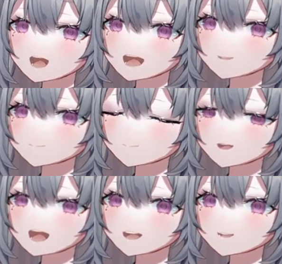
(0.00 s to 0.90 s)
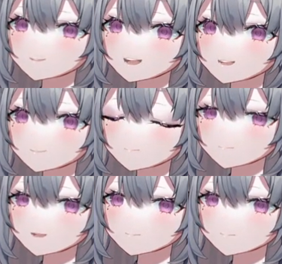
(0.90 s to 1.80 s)
have and like
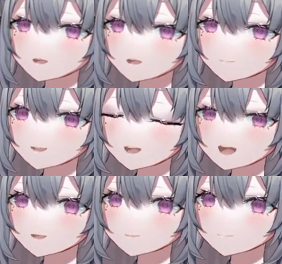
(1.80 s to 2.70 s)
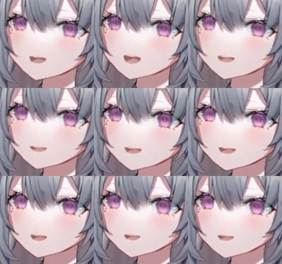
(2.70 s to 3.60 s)
something to hold on either side. Oh. Yeah.
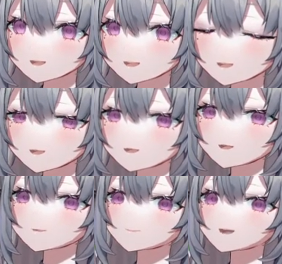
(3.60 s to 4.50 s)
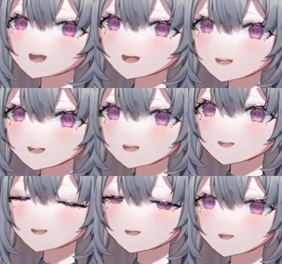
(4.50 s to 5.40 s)
Yeah. Okay.
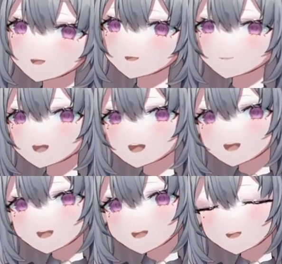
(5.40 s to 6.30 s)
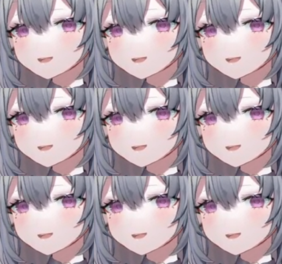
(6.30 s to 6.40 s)
Okay. Because my hands